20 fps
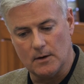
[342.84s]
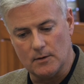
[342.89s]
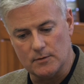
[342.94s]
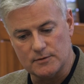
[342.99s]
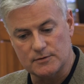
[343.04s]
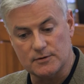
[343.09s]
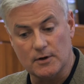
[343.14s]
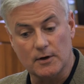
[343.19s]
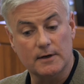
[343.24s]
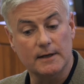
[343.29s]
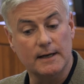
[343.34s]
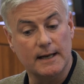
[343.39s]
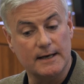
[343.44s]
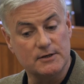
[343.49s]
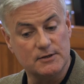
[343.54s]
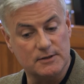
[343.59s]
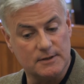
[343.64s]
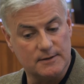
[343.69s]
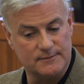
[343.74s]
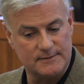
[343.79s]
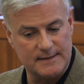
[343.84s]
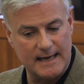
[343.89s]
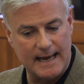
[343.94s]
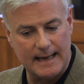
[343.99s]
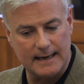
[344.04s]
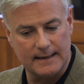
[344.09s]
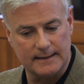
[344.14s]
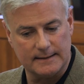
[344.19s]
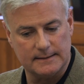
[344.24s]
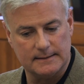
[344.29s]
circulation of
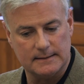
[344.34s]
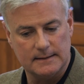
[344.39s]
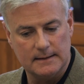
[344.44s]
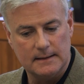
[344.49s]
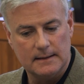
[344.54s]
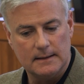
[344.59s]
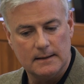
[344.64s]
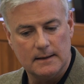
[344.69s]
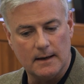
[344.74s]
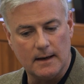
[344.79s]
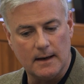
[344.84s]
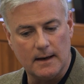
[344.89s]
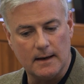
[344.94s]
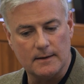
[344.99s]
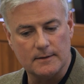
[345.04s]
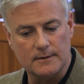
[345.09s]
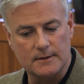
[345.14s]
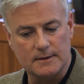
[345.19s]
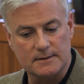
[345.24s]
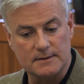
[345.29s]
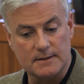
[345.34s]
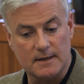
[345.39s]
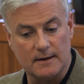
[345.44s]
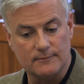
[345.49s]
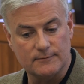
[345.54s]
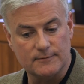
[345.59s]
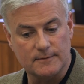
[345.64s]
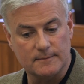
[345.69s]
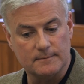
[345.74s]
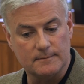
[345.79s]
talent that's
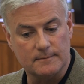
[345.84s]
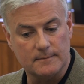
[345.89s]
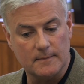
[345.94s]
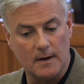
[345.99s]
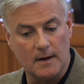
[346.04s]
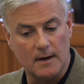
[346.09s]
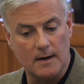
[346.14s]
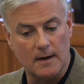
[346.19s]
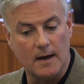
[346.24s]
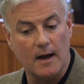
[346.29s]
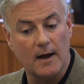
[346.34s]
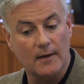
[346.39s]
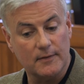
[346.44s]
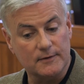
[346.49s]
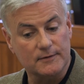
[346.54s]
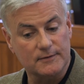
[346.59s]
come from other